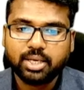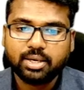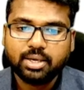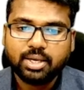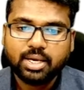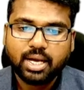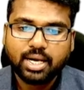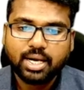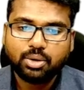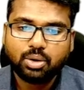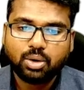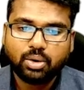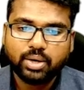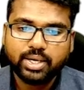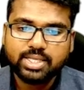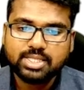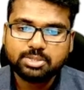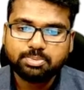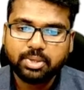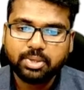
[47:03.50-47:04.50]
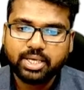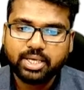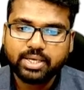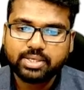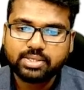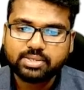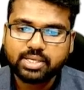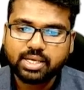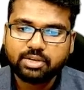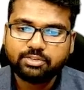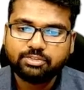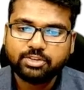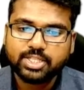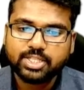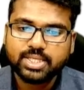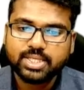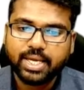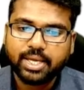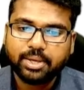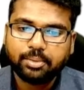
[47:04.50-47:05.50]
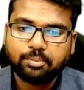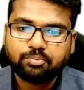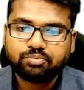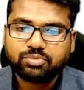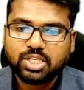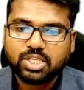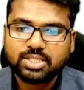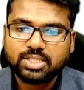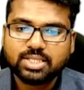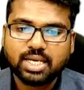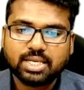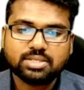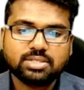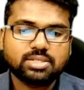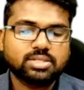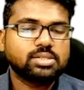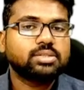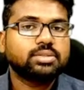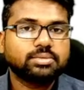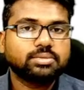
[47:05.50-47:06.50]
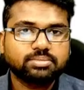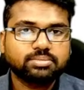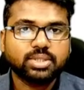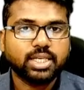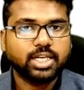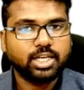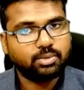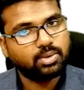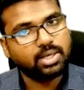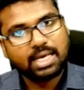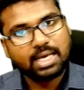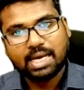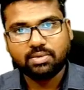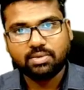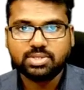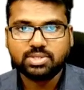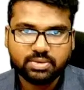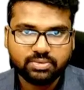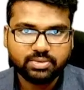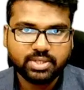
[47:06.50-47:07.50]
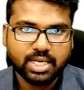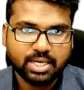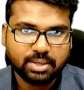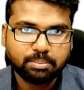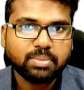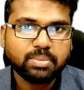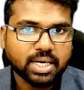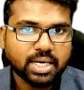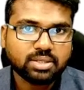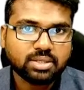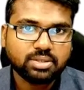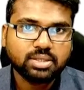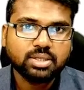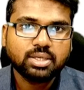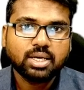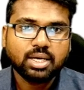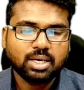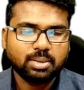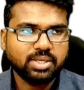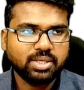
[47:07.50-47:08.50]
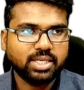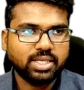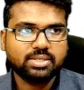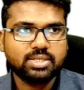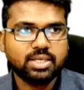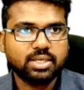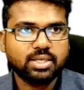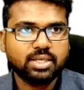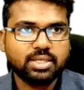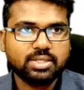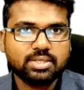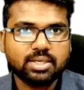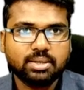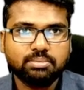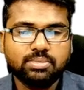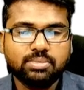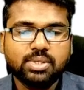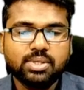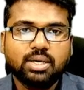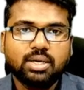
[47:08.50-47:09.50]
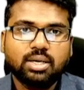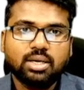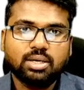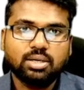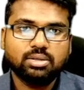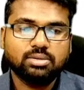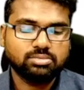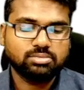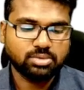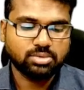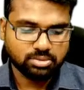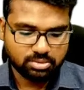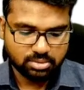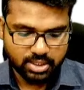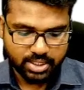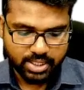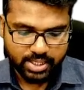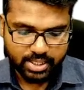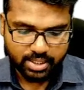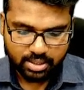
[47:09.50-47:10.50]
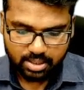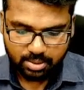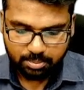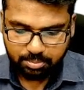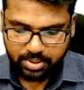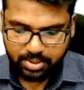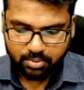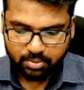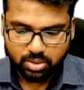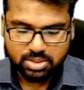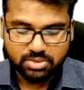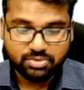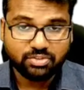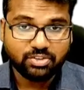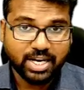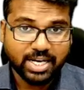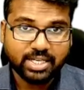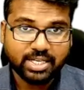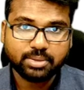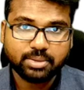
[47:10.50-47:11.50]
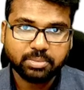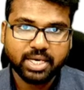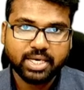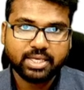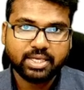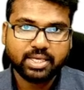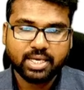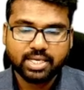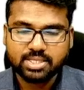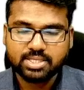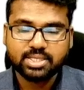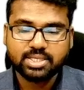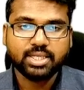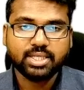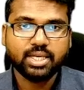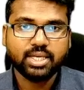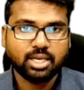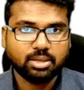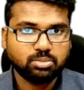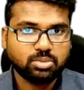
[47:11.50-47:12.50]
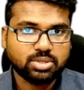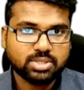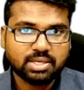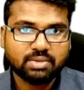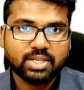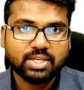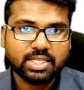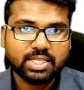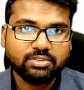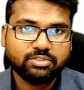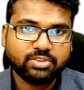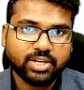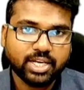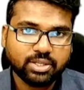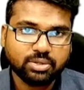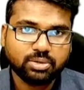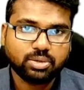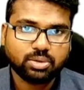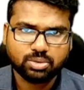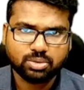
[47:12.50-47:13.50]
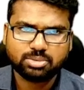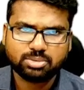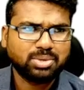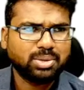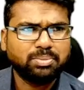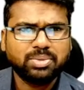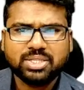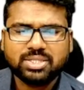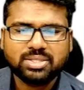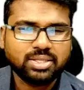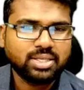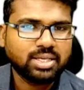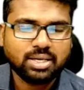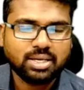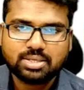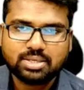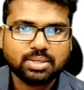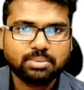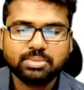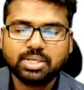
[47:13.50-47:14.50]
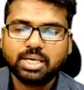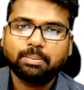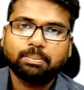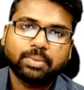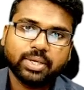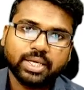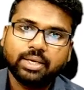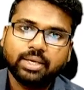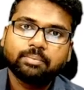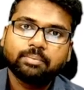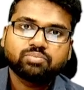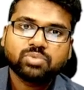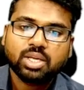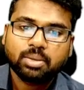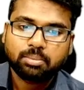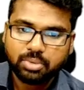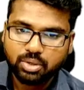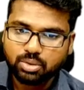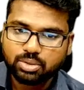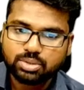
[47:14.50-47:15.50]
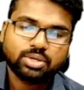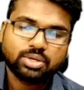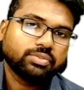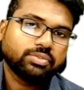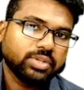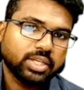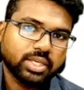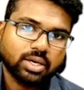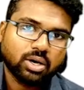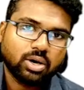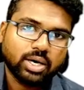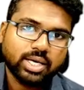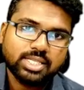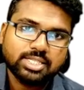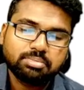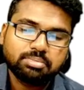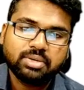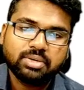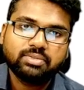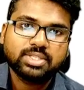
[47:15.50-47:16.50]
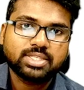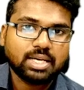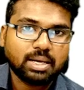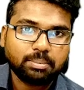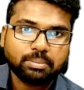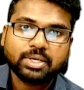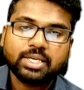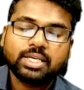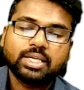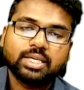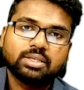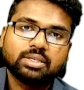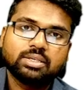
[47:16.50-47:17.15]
and oil spill itself is a disaster. It will have severe impact. Recently some no, Indian company was fined by NZT almost 75 crores, BPCL or some company, because of the oil spill which happened in